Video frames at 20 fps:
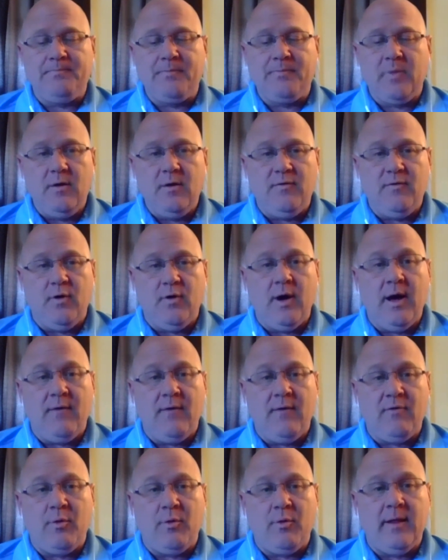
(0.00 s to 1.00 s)
for
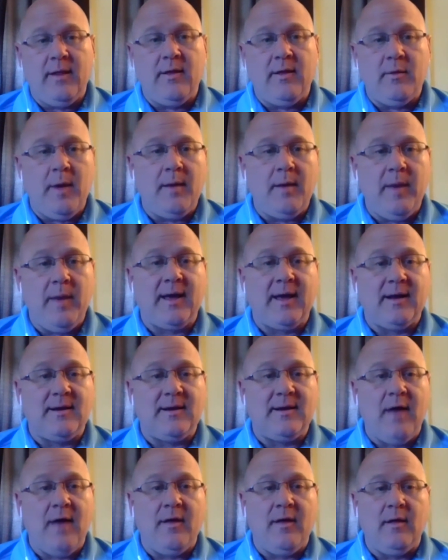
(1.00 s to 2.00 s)
everybody to make it
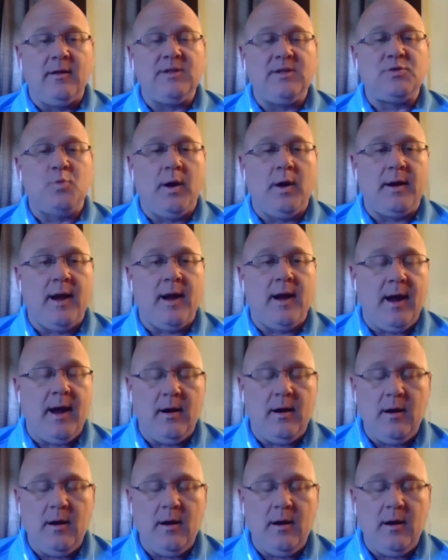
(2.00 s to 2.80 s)
down there at least one night.